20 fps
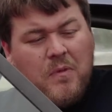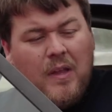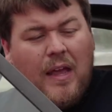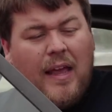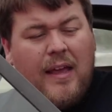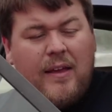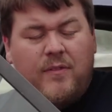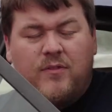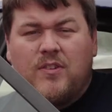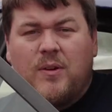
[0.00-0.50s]

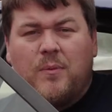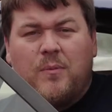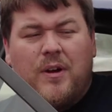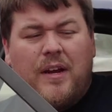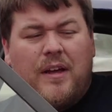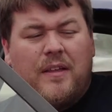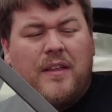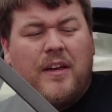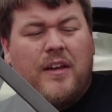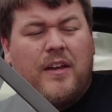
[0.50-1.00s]
If someone
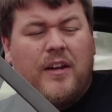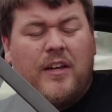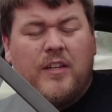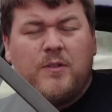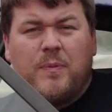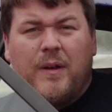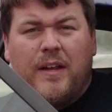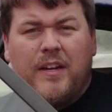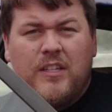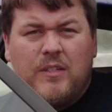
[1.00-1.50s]
out there can
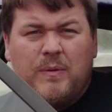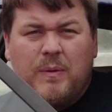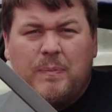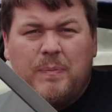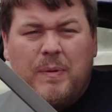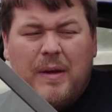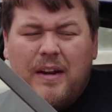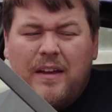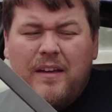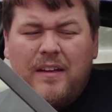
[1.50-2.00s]
explain it to me
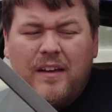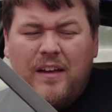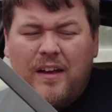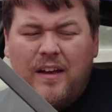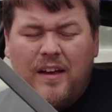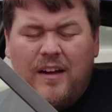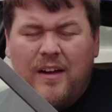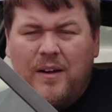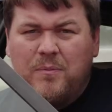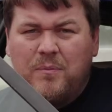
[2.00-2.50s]
better,
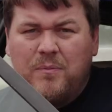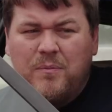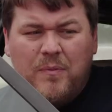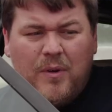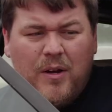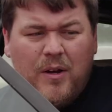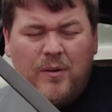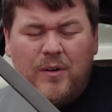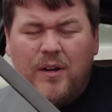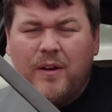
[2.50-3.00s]

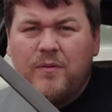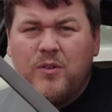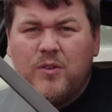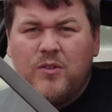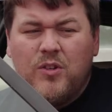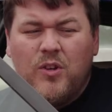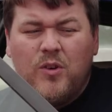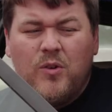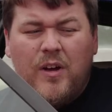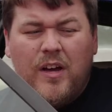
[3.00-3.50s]
I would love you
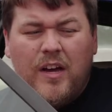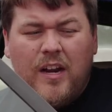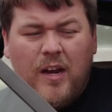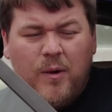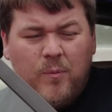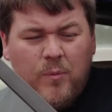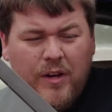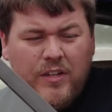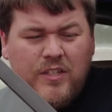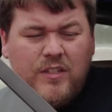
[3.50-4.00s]
to, and
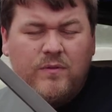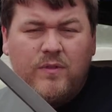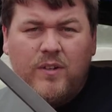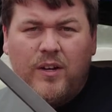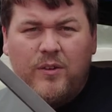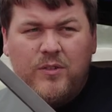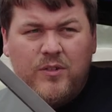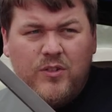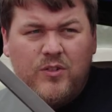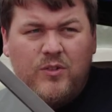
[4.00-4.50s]
I'm waiting for
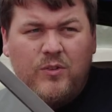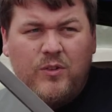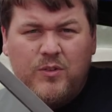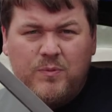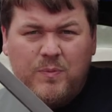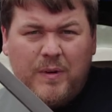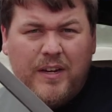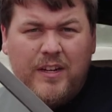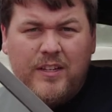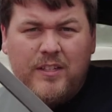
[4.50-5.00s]
Lotus to
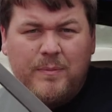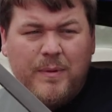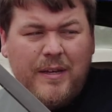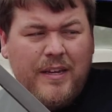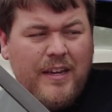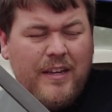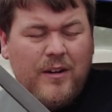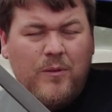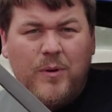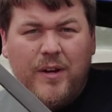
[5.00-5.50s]
explain it to
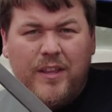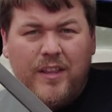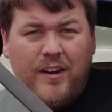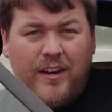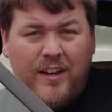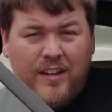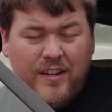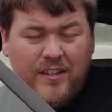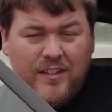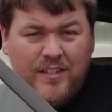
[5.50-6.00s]
me in a way that I
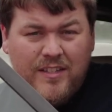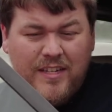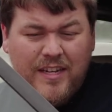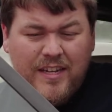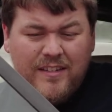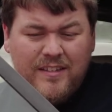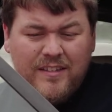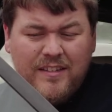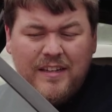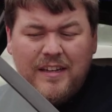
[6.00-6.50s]
can
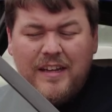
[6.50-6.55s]
understand.